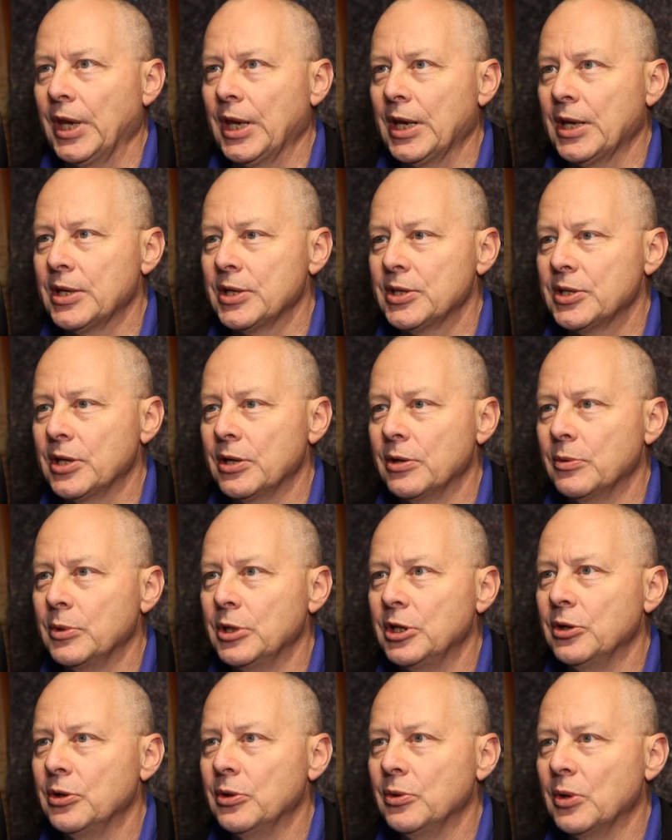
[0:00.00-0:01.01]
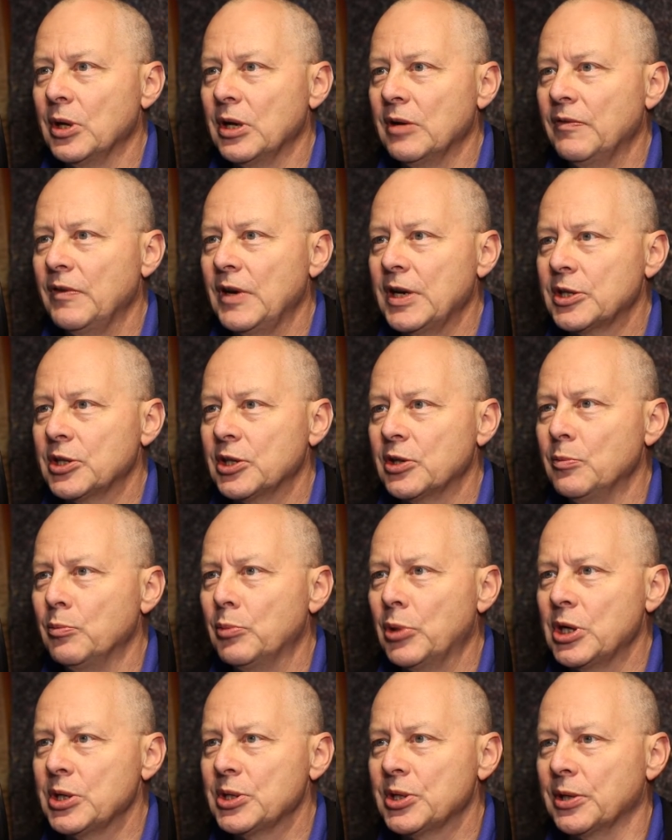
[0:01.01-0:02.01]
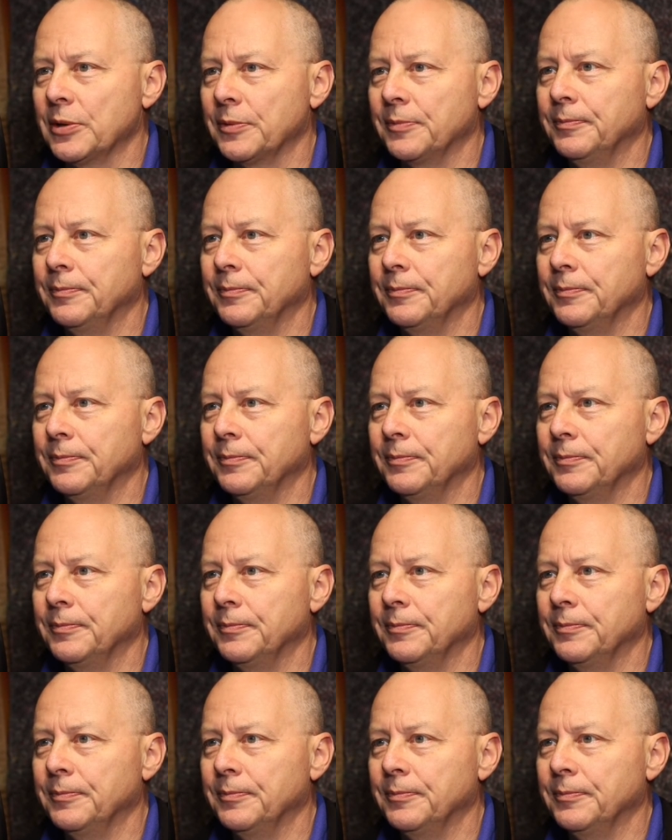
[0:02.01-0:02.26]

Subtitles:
So we do Effect Compressor.